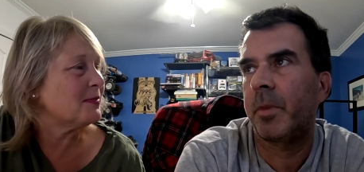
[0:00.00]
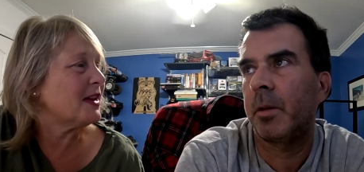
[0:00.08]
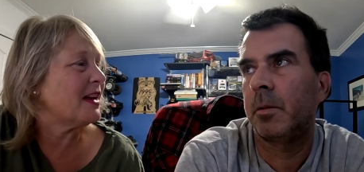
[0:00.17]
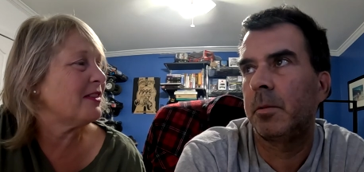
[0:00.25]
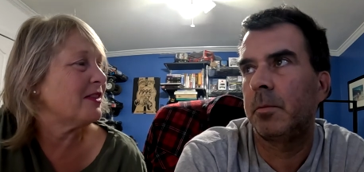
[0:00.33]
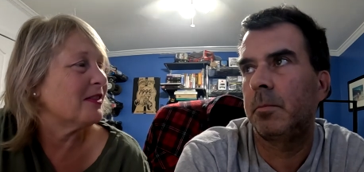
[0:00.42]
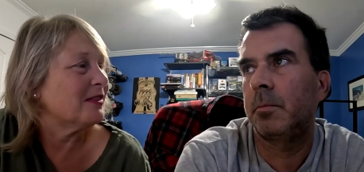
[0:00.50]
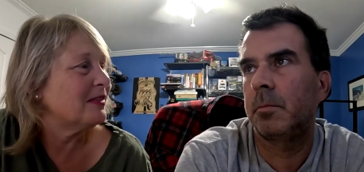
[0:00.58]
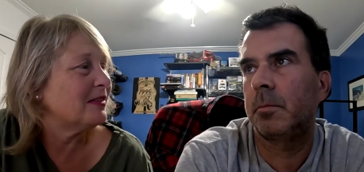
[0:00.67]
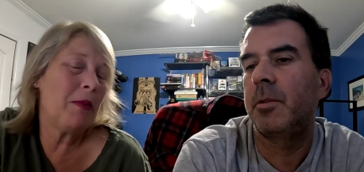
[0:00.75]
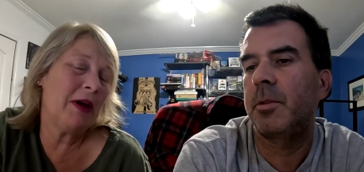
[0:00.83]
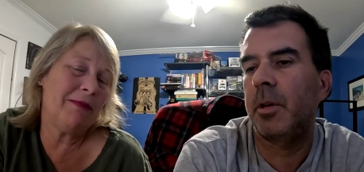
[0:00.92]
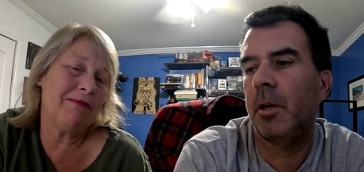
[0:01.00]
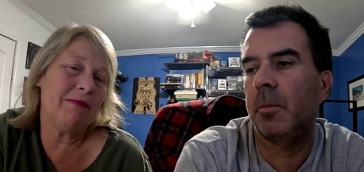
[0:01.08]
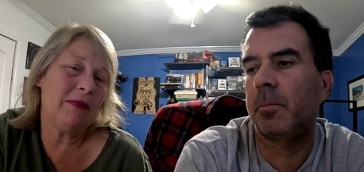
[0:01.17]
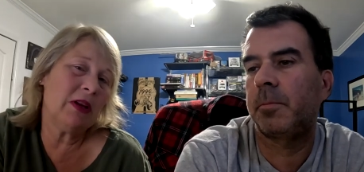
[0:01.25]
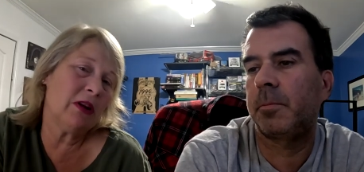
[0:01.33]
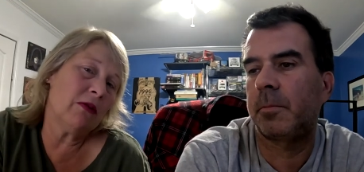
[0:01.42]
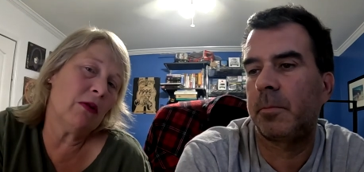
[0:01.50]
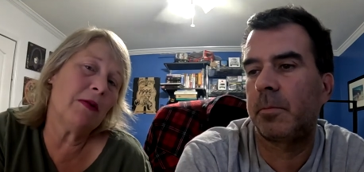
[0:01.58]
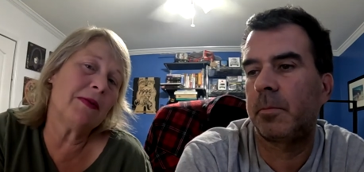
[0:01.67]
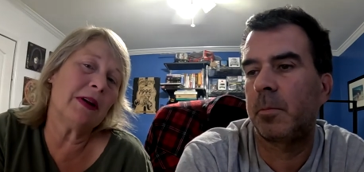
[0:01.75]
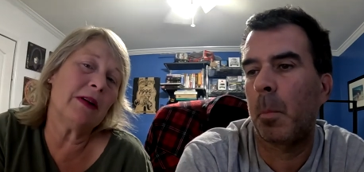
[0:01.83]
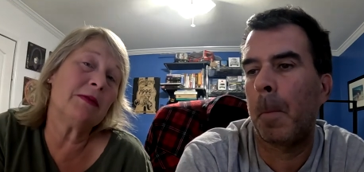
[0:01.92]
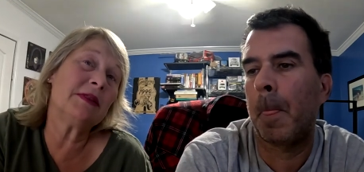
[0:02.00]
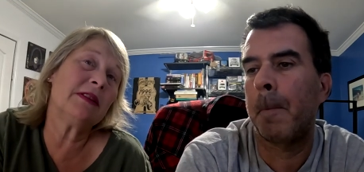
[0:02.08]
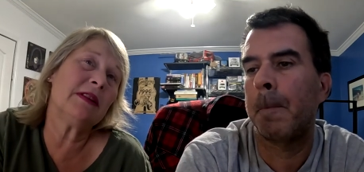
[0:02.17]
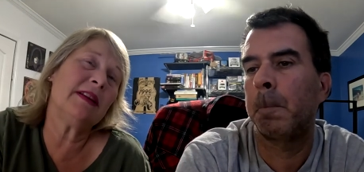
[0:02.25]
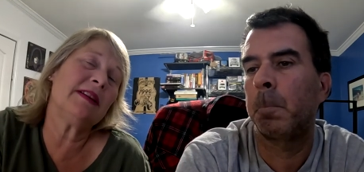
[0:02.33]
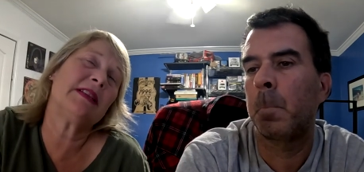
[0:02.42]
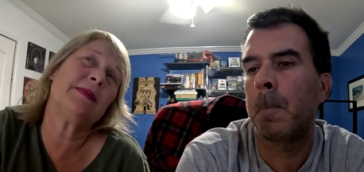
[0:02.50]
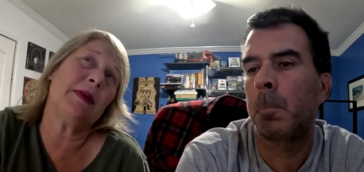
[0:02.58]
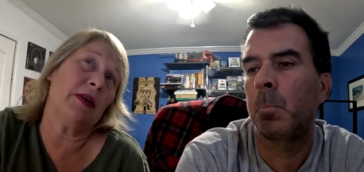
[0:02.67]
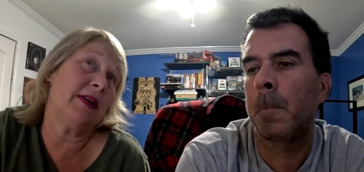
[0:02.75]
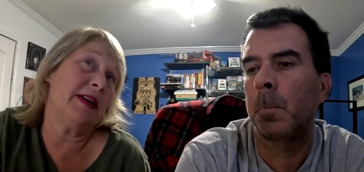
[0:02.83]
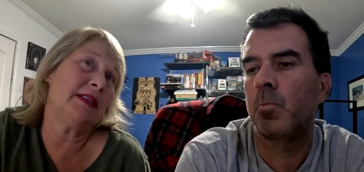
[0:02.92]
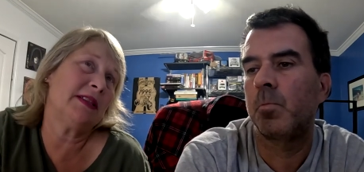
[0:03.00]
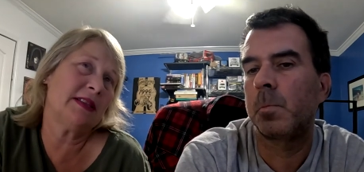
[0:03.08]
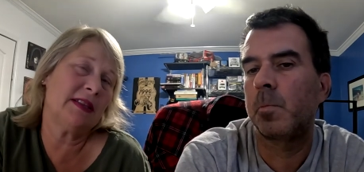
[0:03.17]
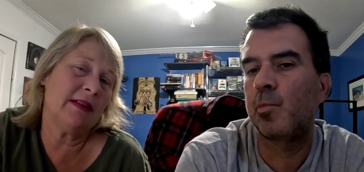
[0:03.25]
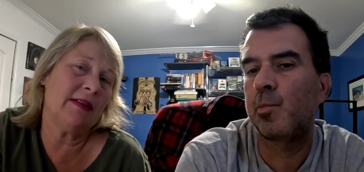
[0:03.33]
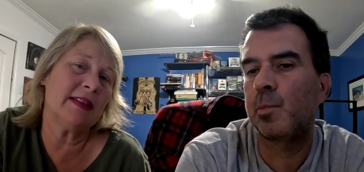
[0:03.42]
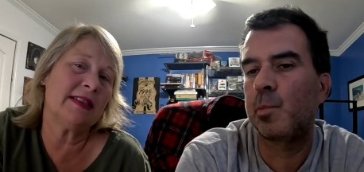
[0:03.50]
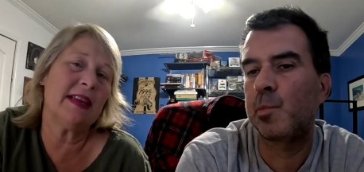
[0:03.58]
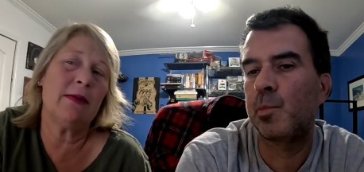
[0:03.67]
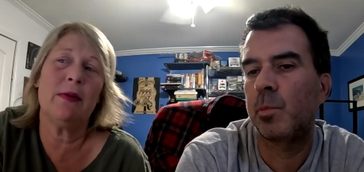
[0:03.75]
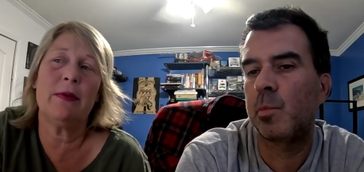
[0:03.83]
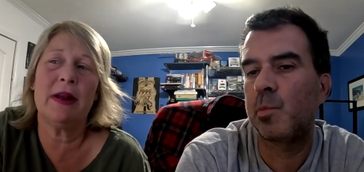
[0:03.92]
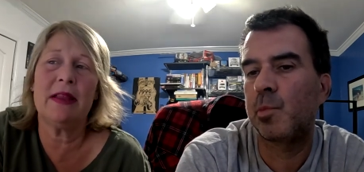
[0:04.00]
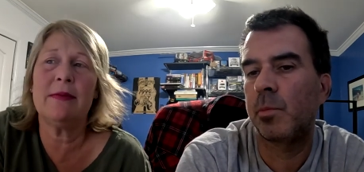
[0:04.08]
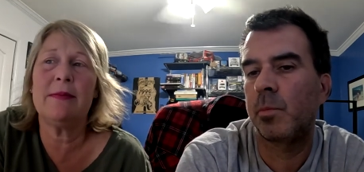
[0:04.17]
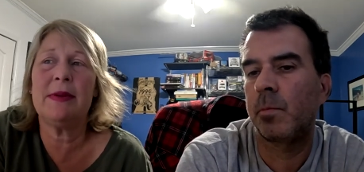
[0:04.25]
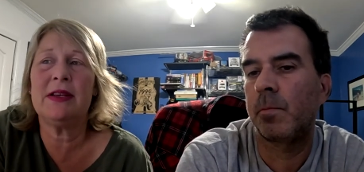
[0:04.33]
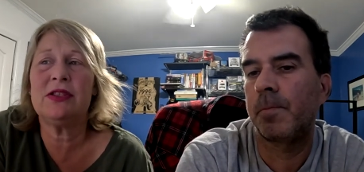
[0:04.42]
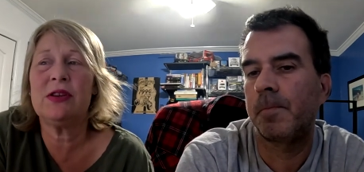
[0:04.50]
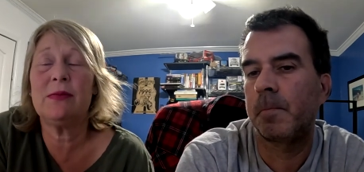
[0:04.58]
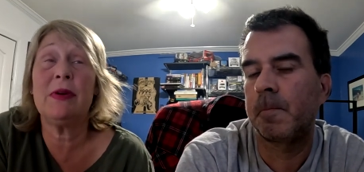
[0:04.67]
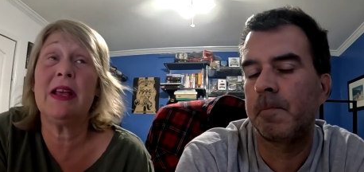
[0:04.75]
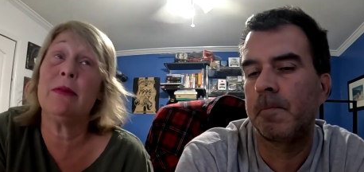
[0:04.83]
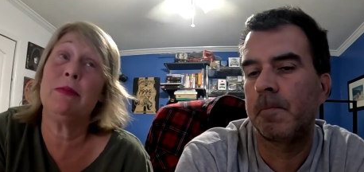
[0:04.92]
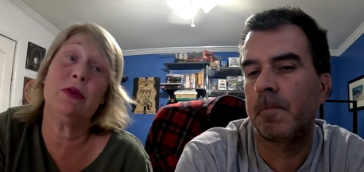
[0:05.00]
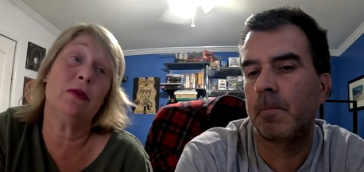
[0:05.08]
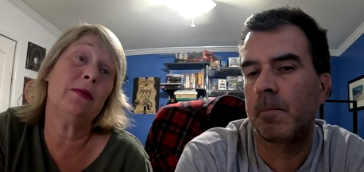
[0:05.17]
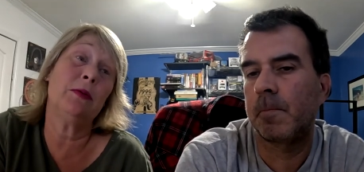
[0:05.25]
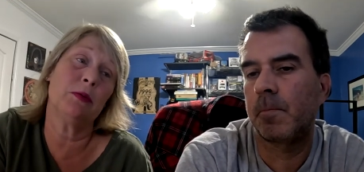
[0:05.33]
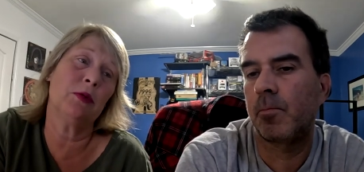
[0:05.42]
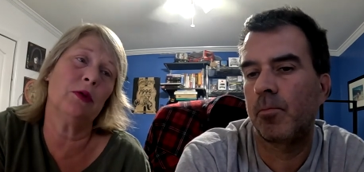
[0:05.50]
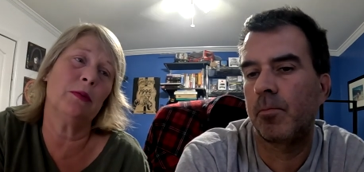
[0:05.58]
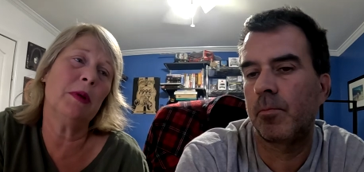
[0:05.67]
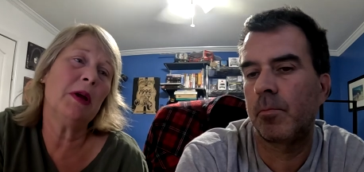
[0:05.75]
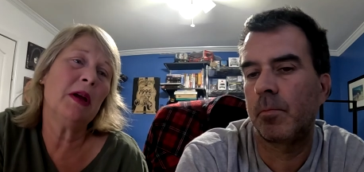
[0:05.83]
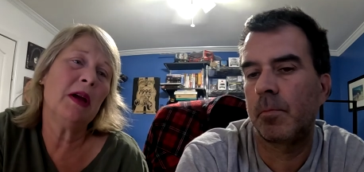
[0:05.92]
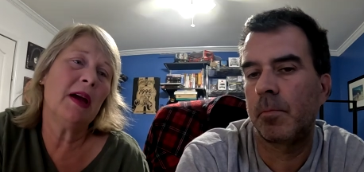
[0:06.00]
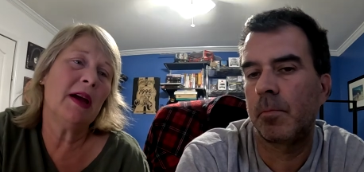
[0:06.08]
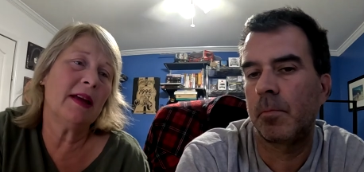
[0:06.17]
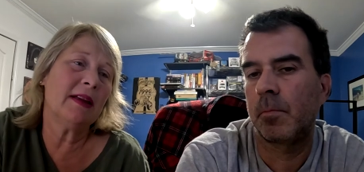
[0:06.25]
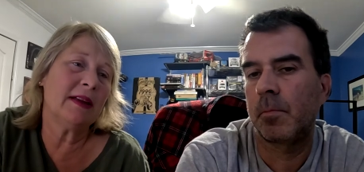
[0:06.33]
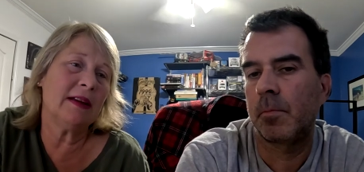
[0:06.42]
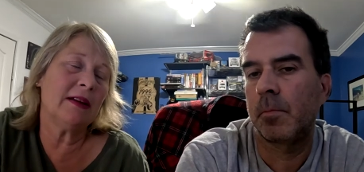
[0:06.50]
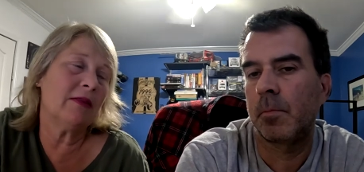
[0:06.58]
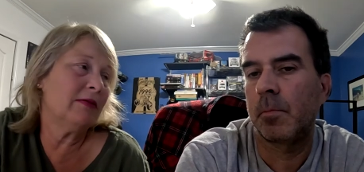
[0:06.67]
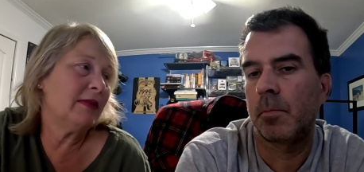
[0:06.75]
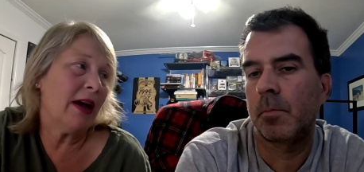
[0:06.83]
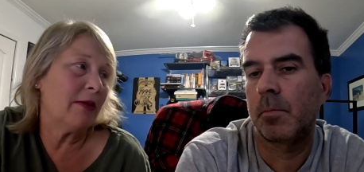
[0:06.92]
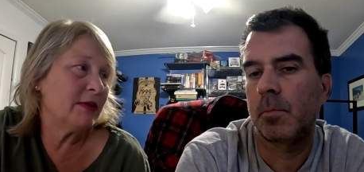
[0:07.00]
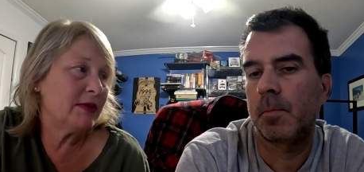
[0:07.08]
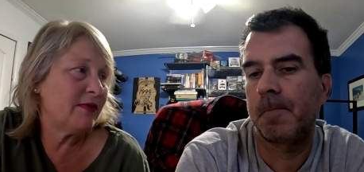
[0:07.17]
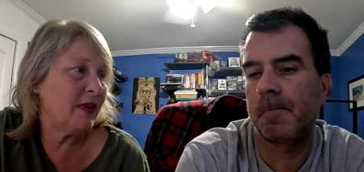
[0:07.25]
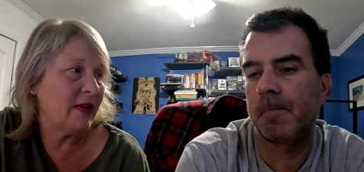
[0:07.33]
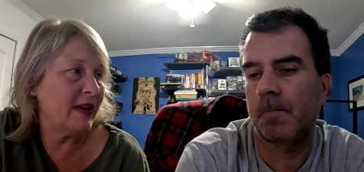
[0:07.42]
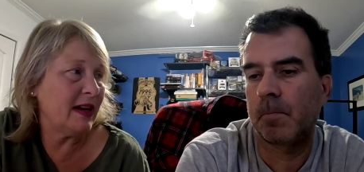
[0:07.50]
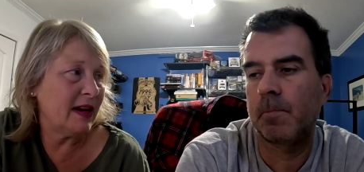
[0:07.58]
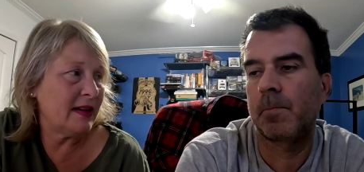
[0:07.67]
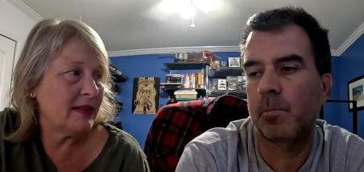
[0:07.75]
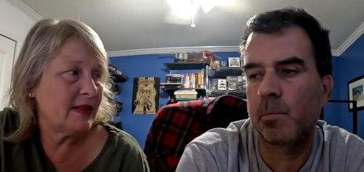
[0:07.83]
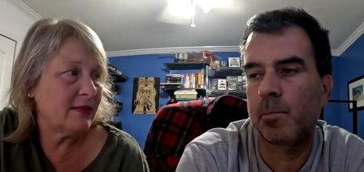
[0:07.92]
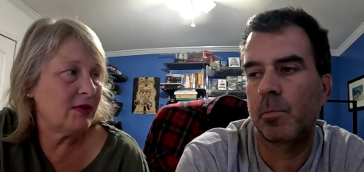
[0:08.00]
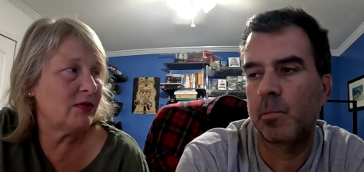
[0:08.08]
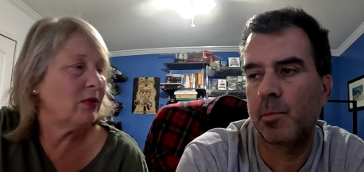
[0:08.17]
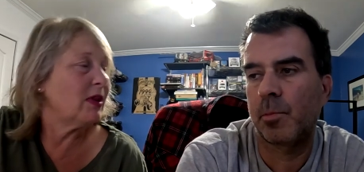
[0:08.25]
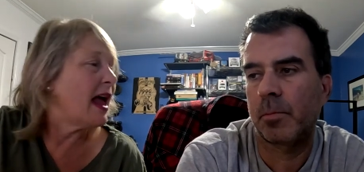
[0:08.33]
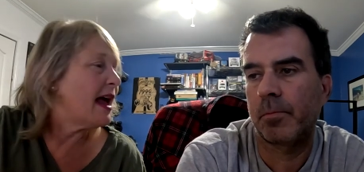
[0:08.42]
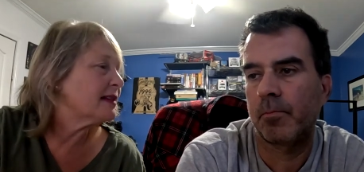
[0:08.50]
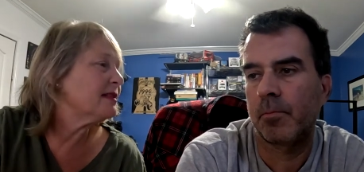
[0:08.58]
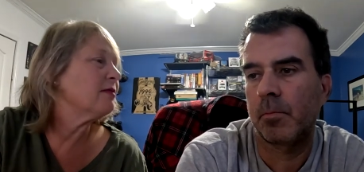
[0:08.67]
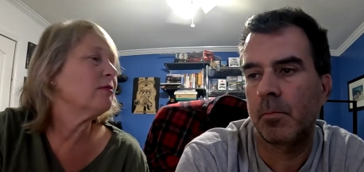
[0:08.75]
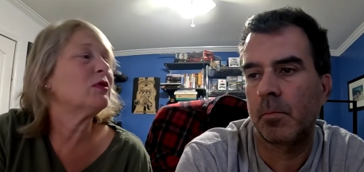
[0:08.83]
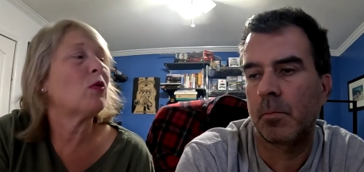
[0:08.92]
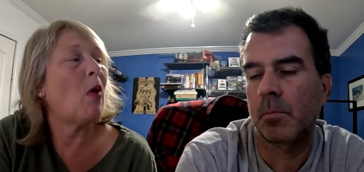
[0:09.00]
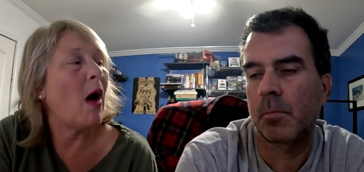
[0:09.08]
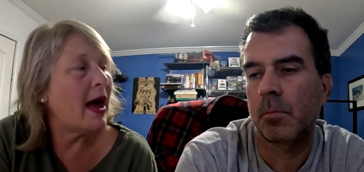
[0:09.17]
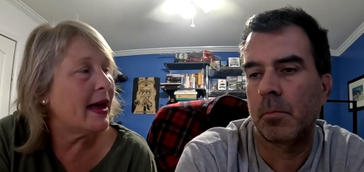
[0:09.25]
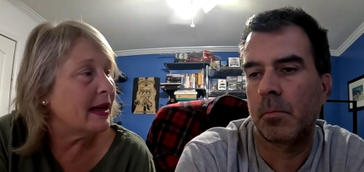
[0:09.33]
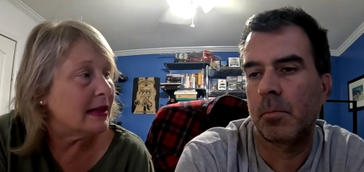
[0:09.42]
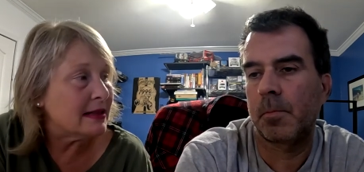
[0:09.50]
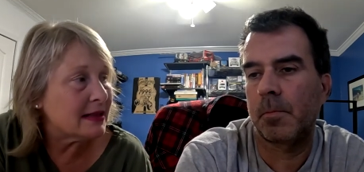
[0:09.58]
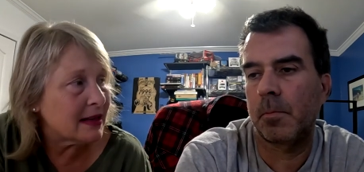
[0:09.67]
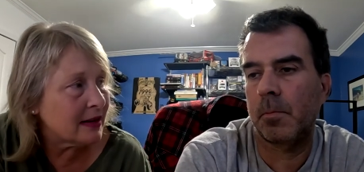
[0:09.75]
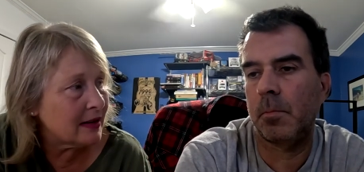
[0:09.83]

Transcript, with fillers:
Speaker 1: some Tylenol. But so. you know, overall, it was an experience. You can say we went on the big ship. We had a beautiful room. You know, that was very nice. It was relaxing. It was quiet.